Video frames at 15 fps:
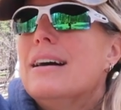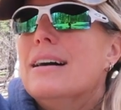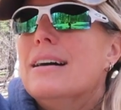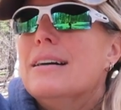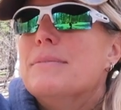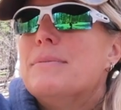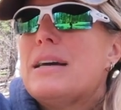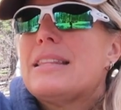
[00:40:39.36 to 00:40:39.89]

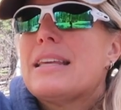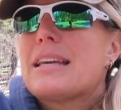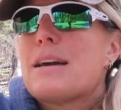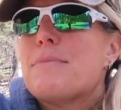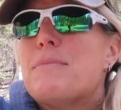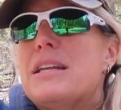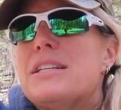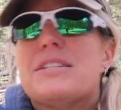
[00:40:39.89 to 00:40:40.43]
I think
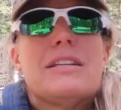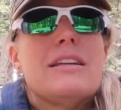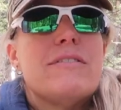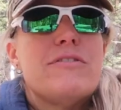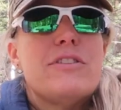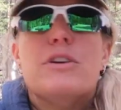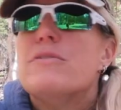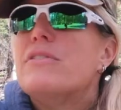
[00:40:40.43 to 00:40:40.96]
I mentioned in a
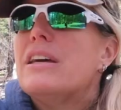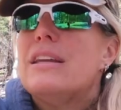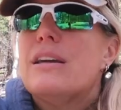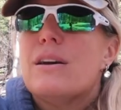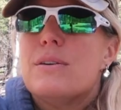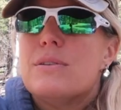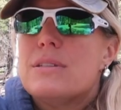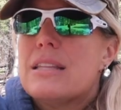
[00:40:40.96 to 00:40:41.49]
few
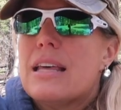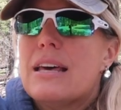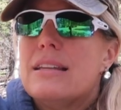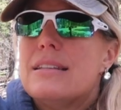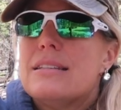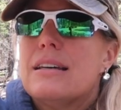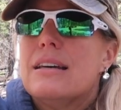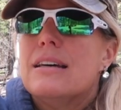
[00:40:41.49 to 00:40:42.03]
videos
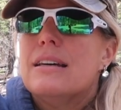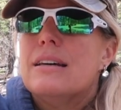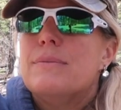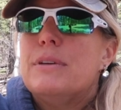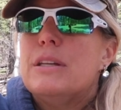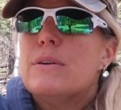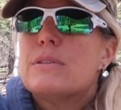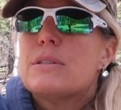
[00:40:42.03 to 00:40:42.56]
that,
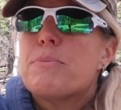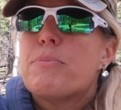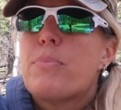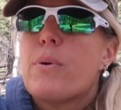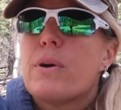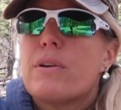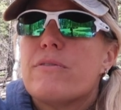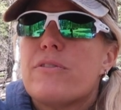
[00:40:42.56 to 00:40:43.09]
you know, it's
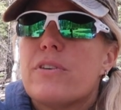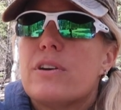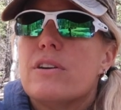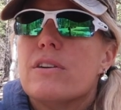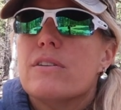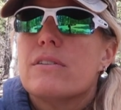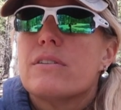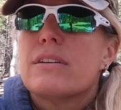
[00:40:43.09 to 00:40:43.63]
important for
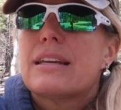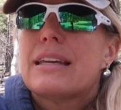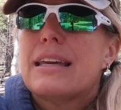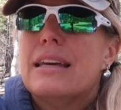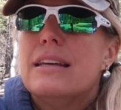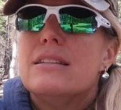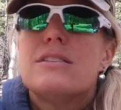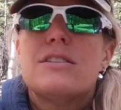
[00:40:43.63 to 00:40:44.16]
your
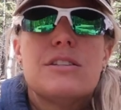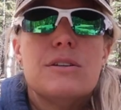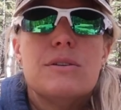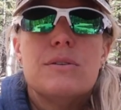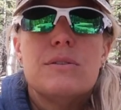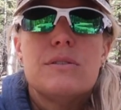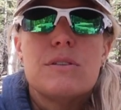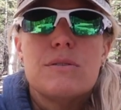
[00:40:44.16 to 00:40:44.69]
kids
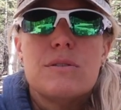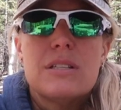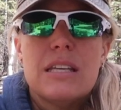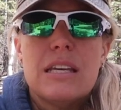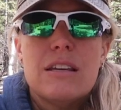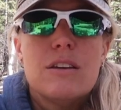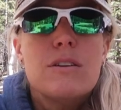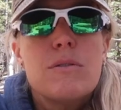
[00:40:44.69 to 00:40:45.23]
to
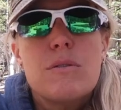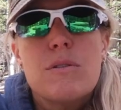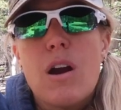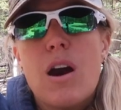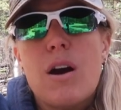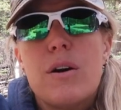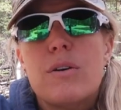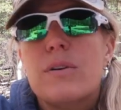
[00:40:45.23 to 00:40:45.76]
see you
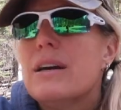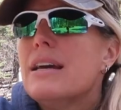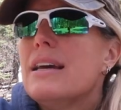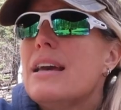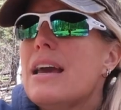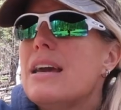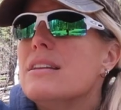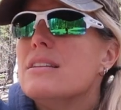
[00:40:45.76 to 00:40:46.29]
grow
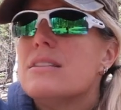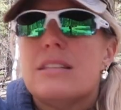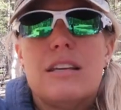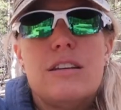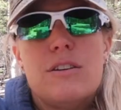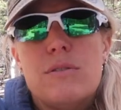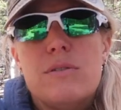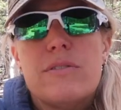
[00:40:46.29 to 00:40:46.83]
and to see
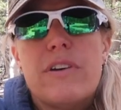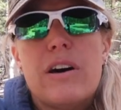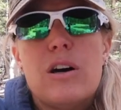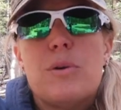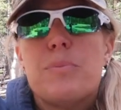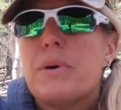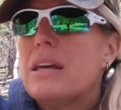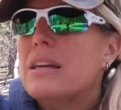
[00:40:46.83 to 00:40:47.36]
you
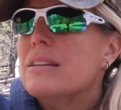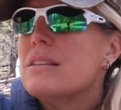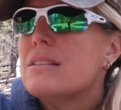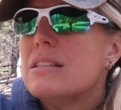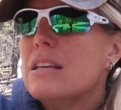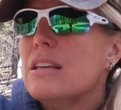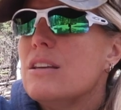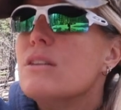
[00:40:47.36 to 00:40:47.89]
develop and to
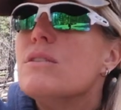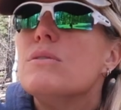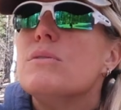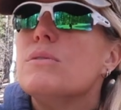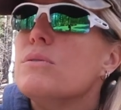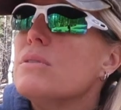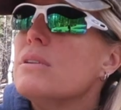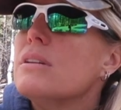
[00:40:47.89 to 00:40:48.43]
see
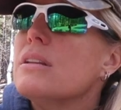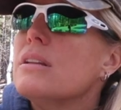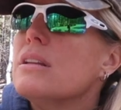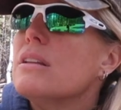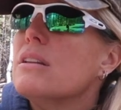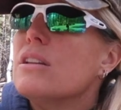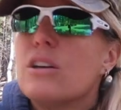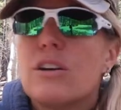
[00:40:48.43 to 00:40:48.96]
you
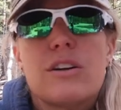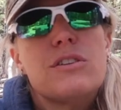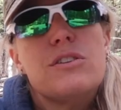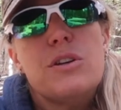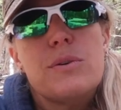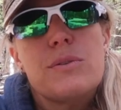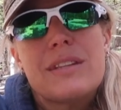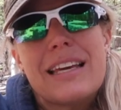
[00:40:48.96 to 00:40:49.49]
learn
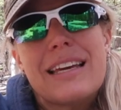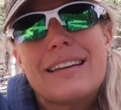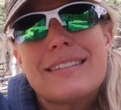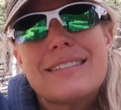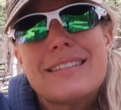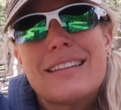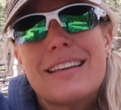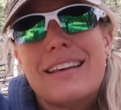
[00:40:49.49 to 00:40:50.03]
new
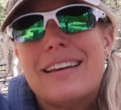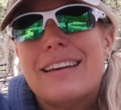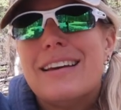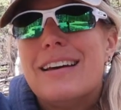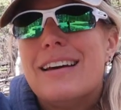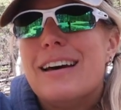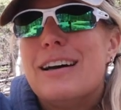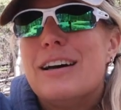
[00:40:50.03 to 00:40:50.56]
things,
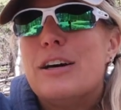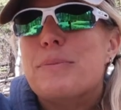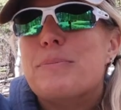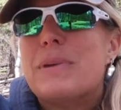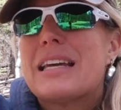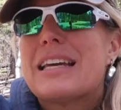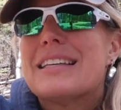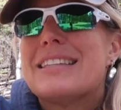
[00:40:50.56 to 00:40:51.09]

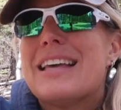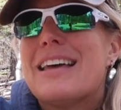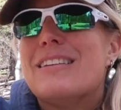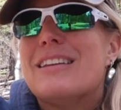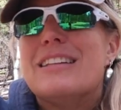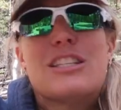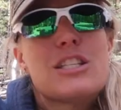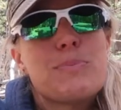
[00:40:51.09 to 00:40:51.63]
because that
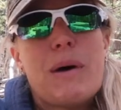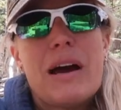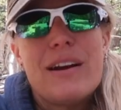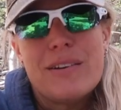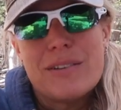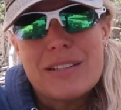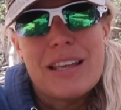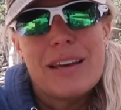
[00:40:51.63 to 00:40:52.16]

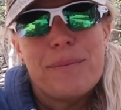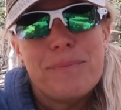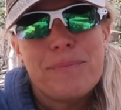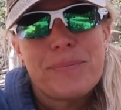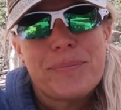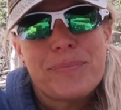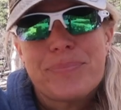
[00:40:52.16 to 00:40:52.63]
inspires them